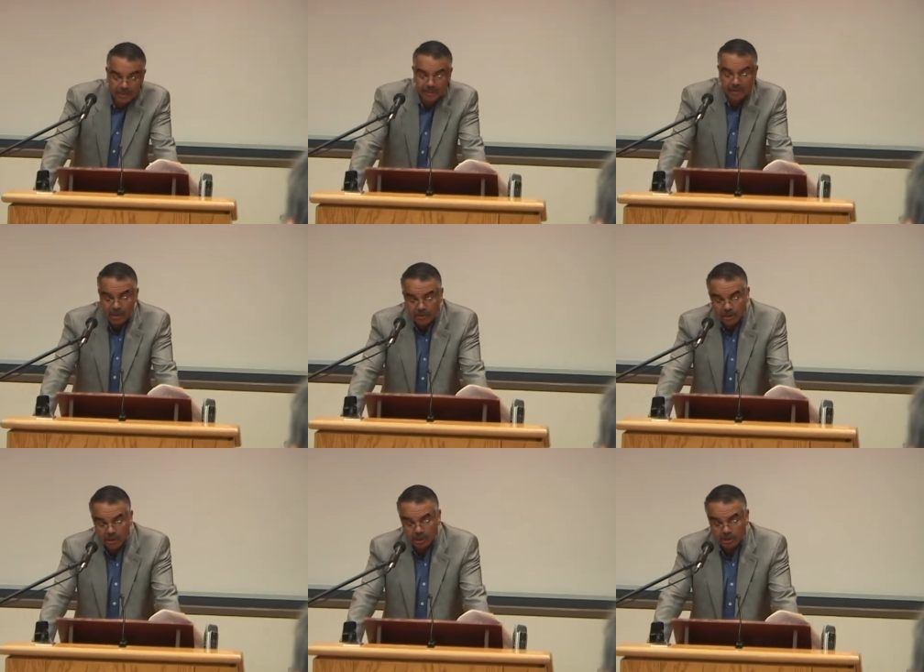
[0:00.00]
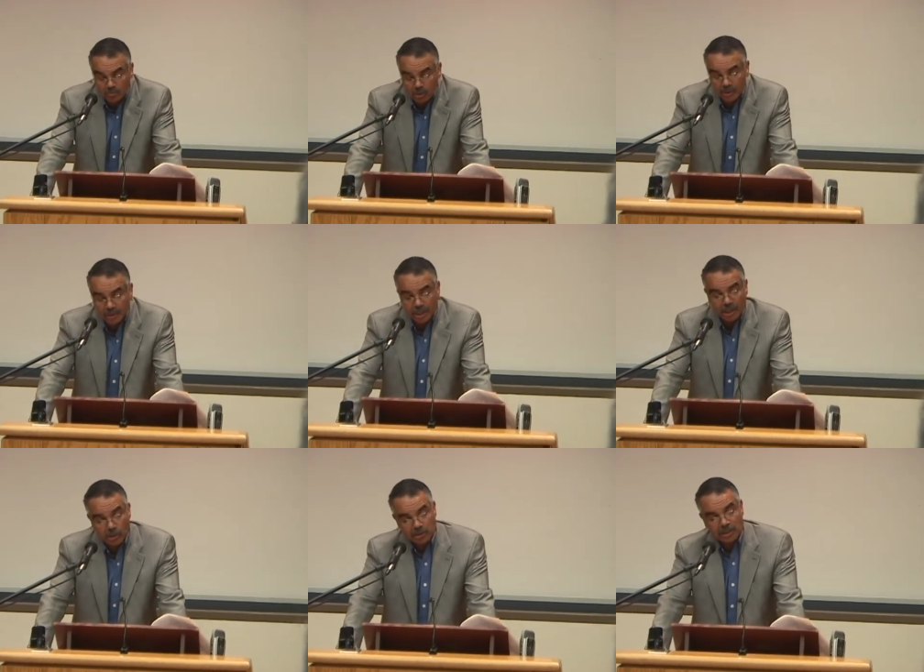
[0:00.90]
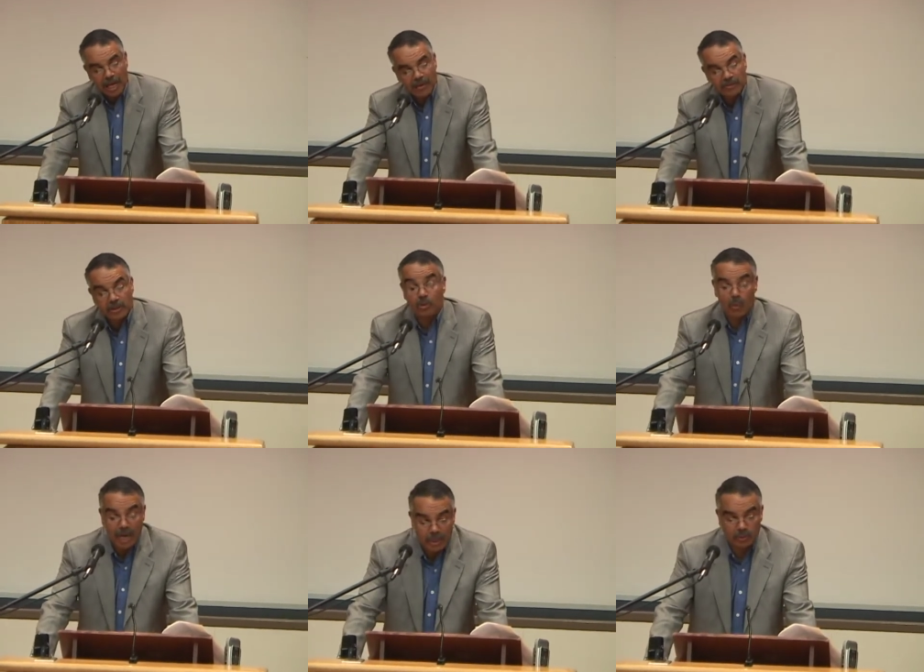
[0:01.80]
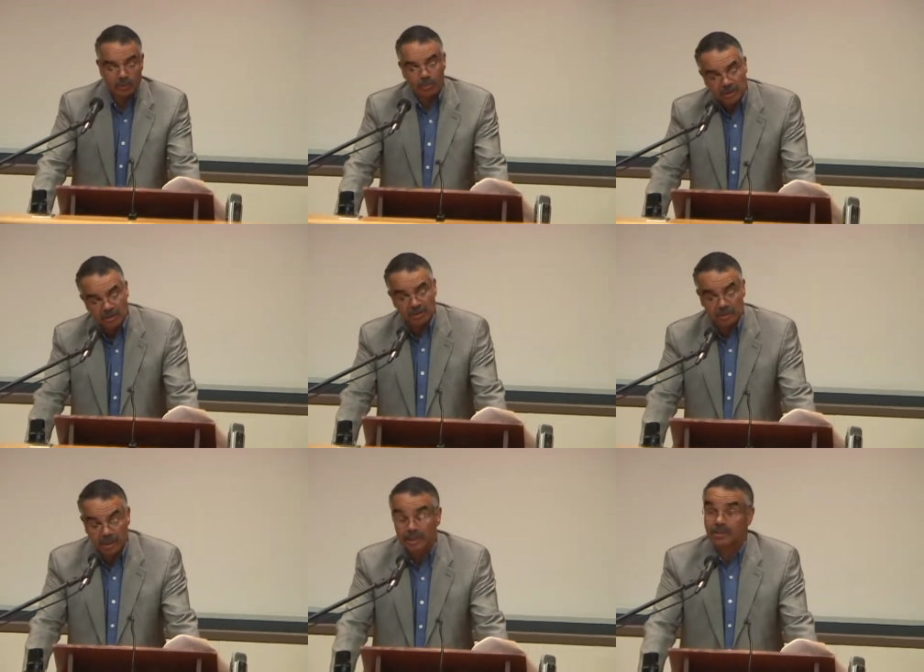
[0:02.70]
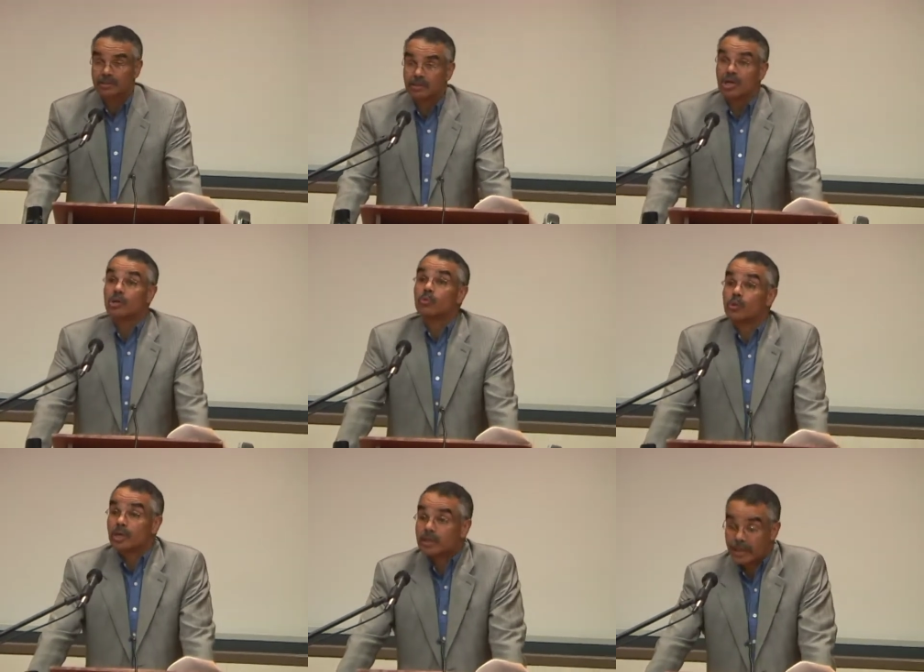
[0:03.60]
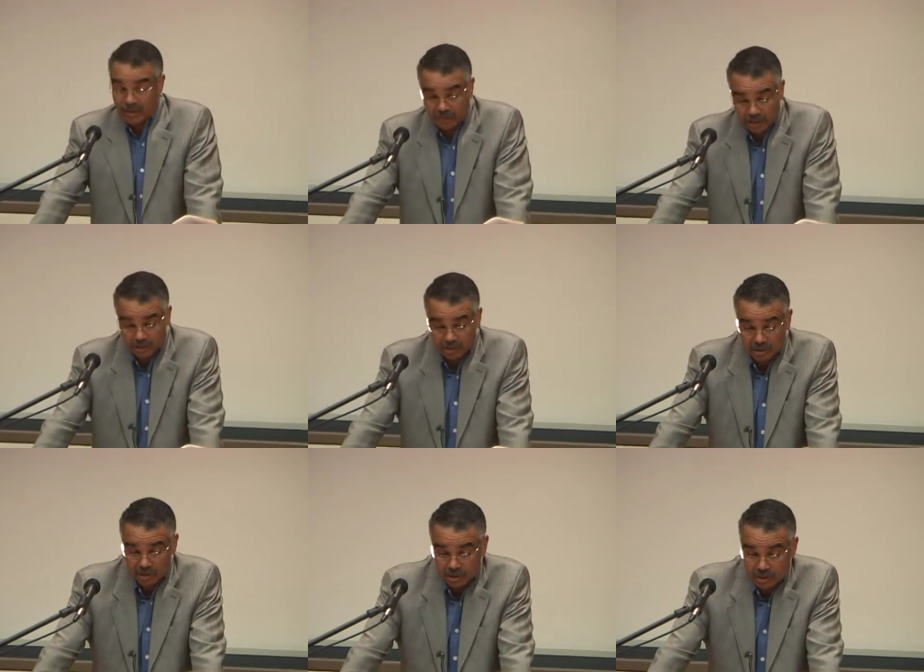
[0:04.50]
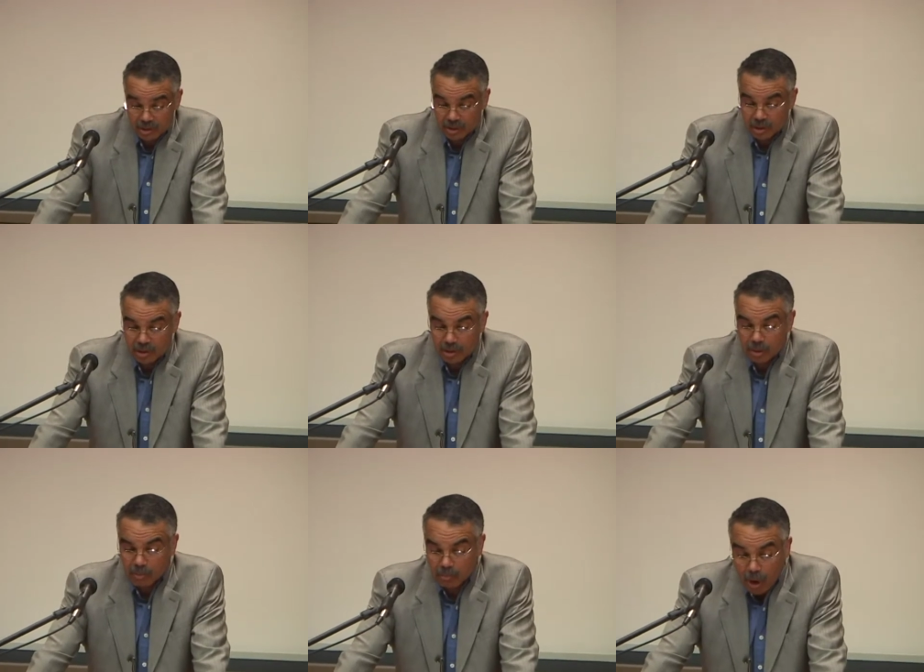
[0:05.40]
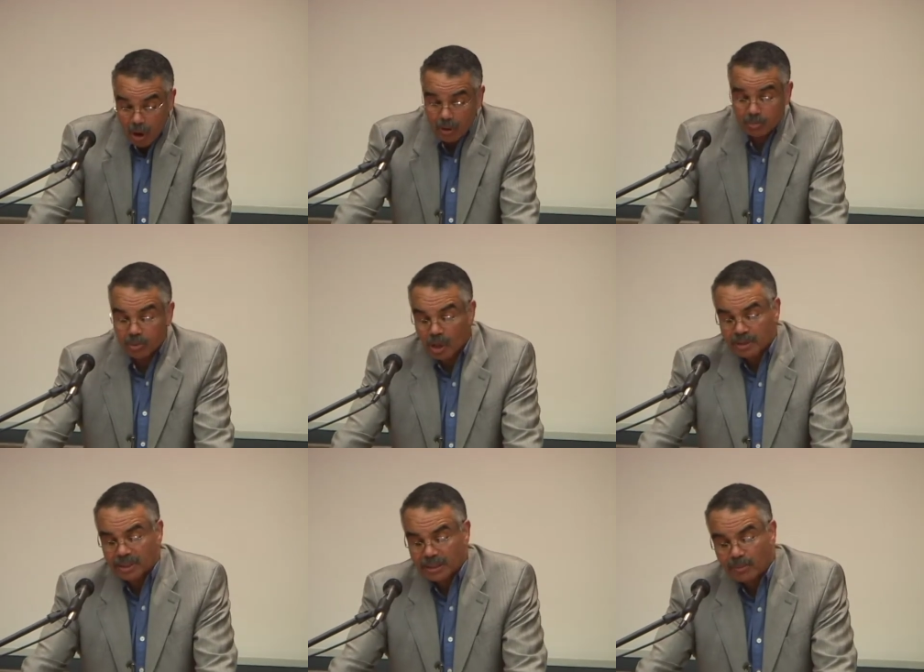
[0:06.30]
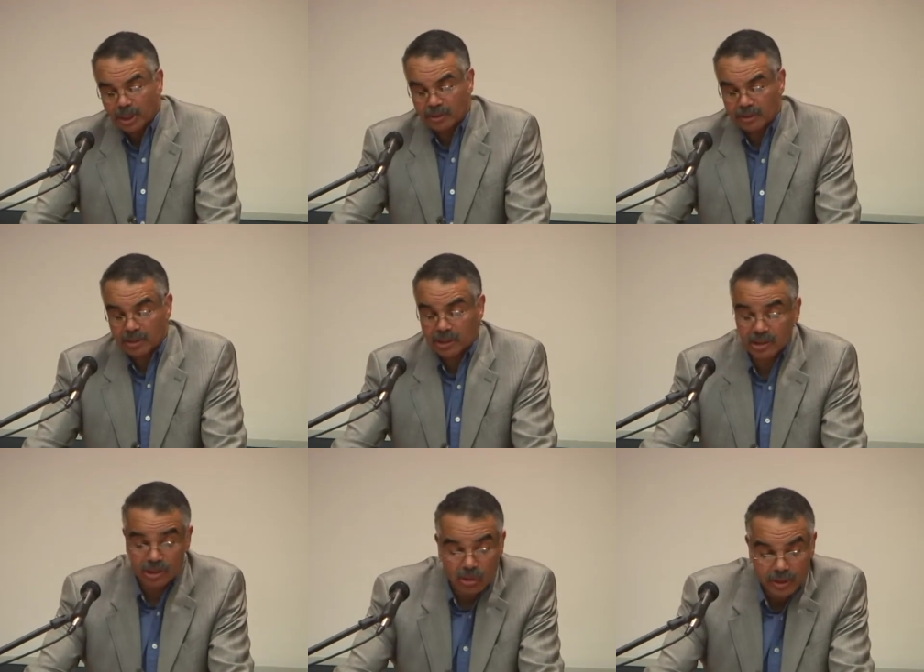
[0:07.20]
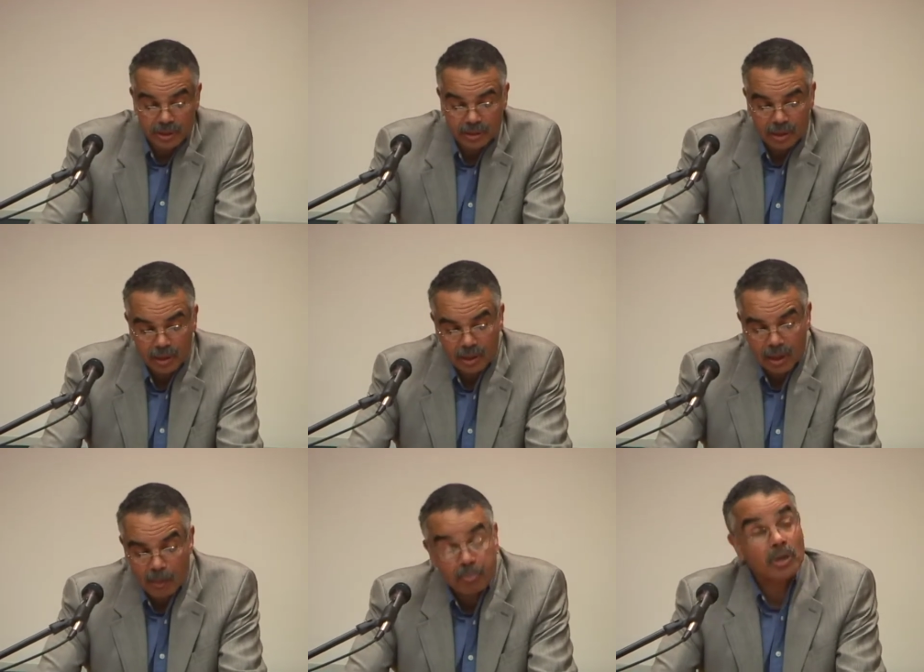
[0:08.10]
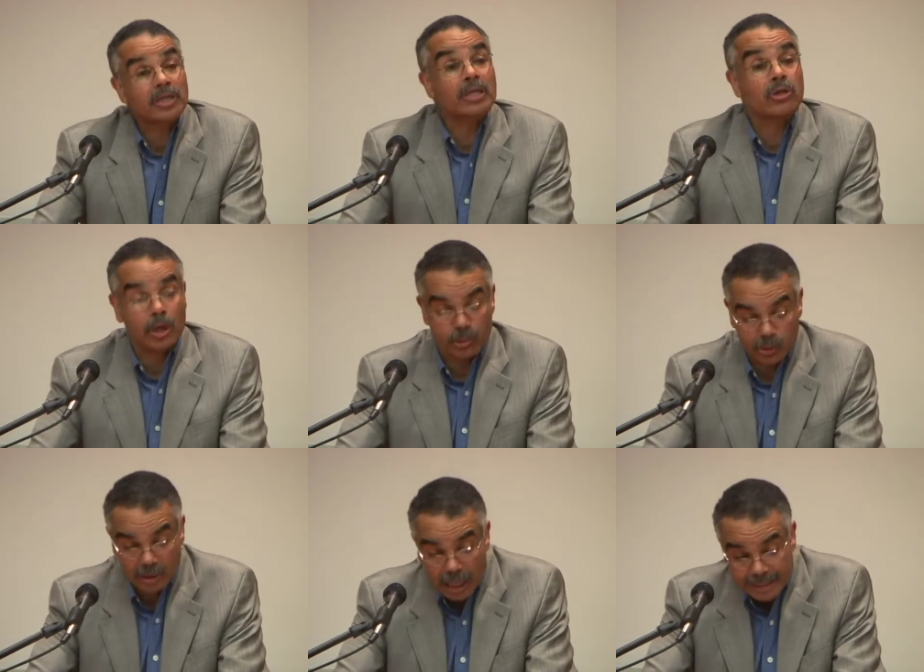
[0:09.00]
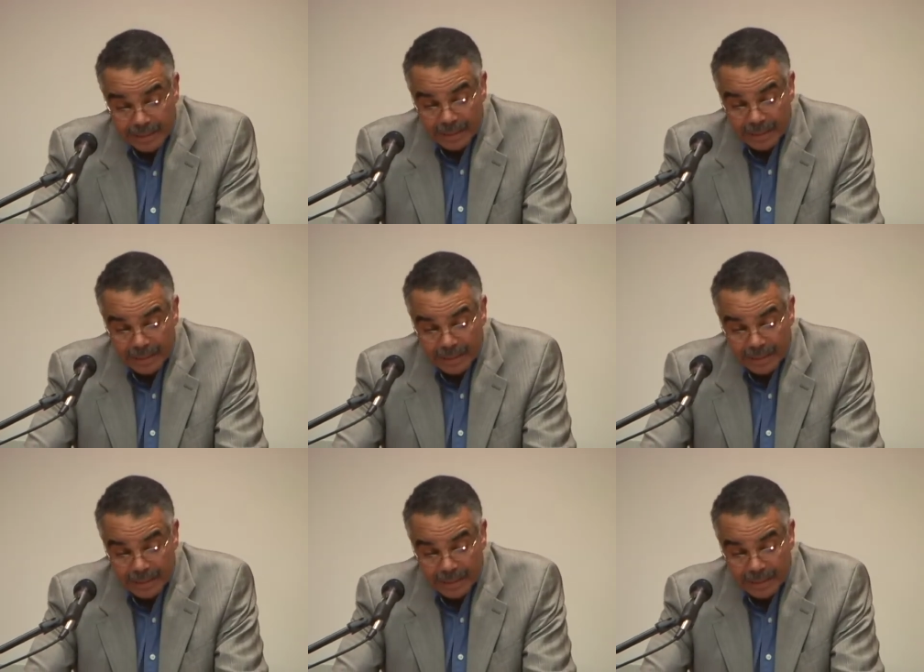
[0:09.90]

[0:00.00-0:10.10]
that the other collegiate boys, used to having their way with princes and kings, rarely evidenced. Paul brought Simeon, the custodian, a book he thought he would like,